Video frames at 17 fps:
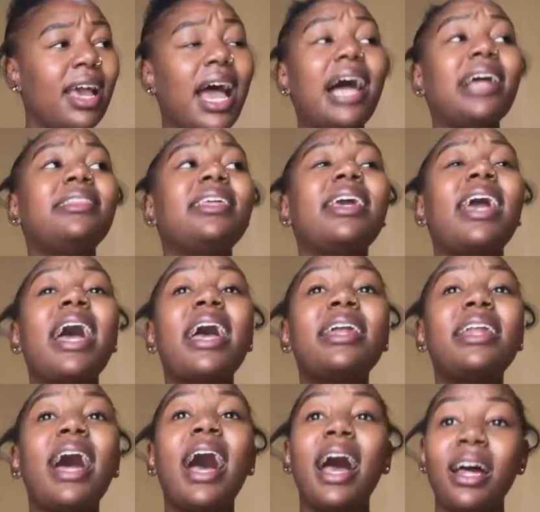think I had
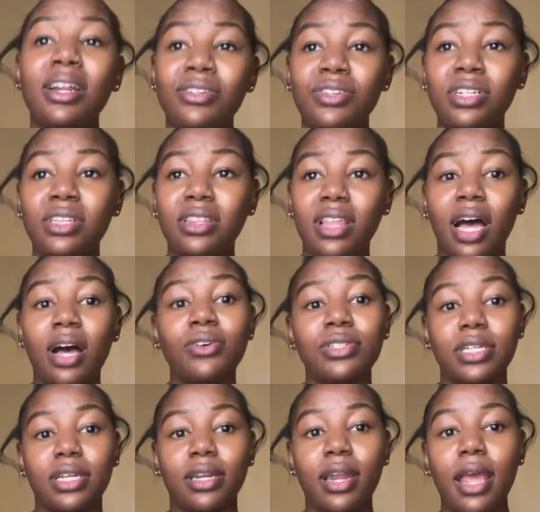
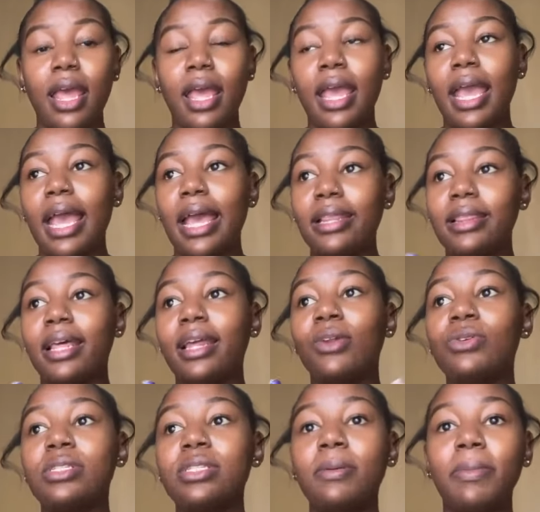100,000, and that
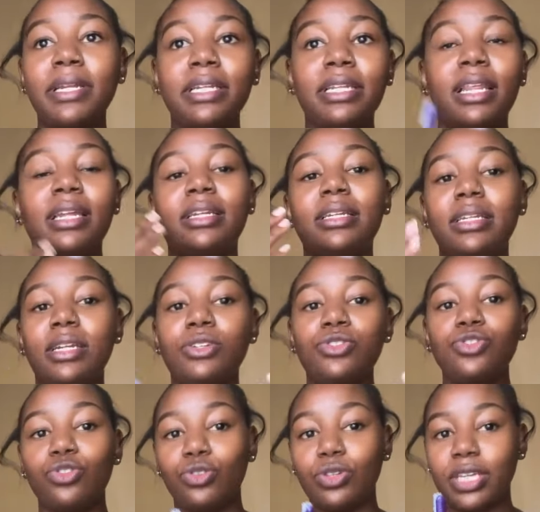was the money that needed
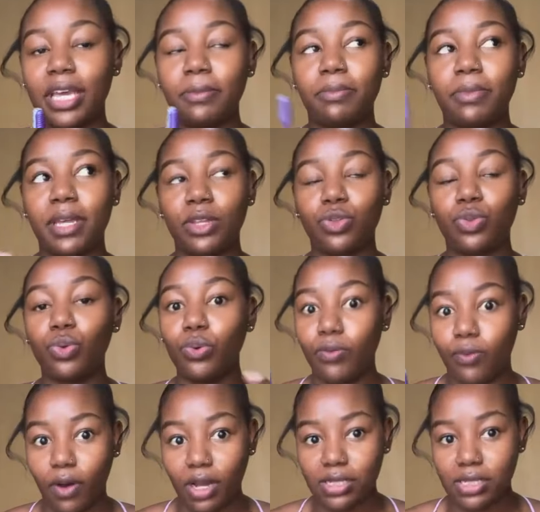to get me through
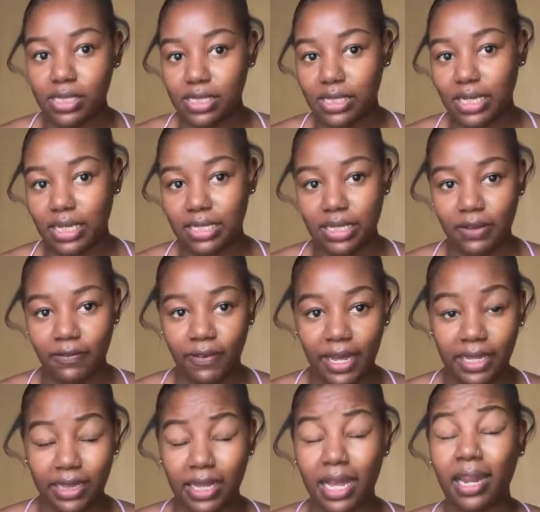varsity and stuff
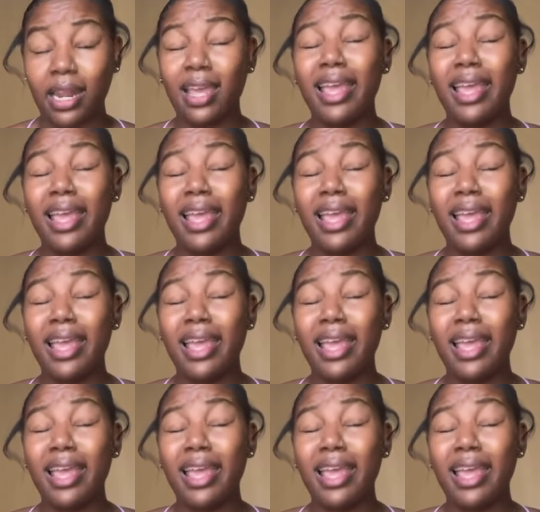like that.